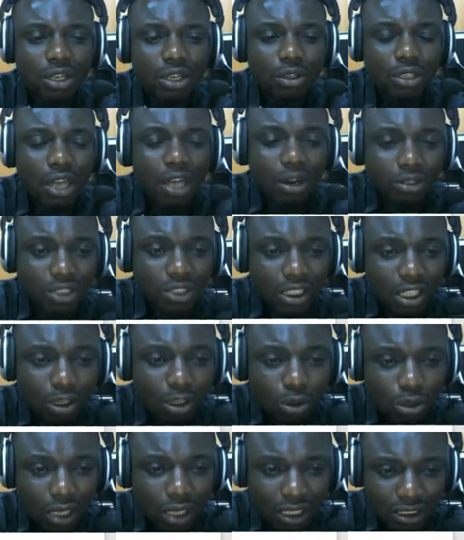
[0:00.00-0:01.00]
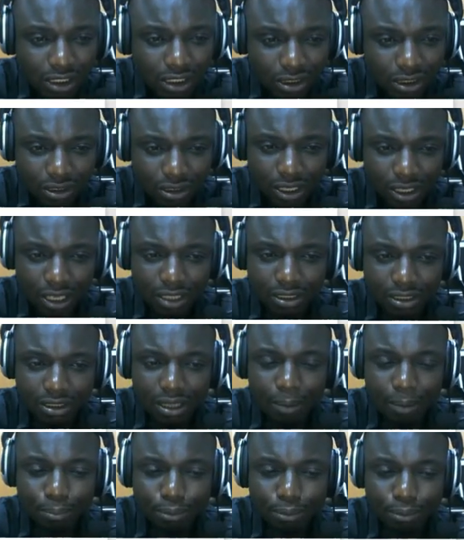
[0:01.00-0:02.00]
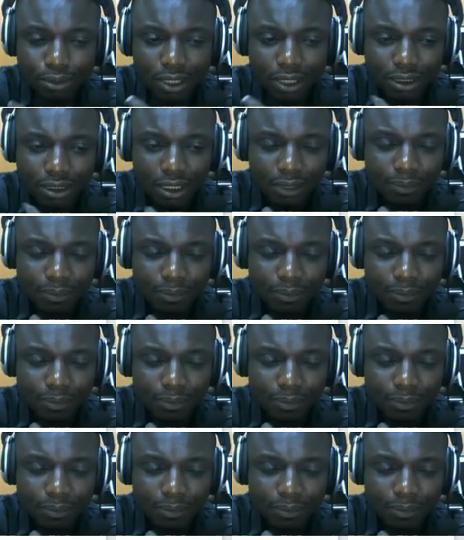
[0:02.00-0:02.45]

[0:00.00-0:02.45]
Now take a look at this sample data.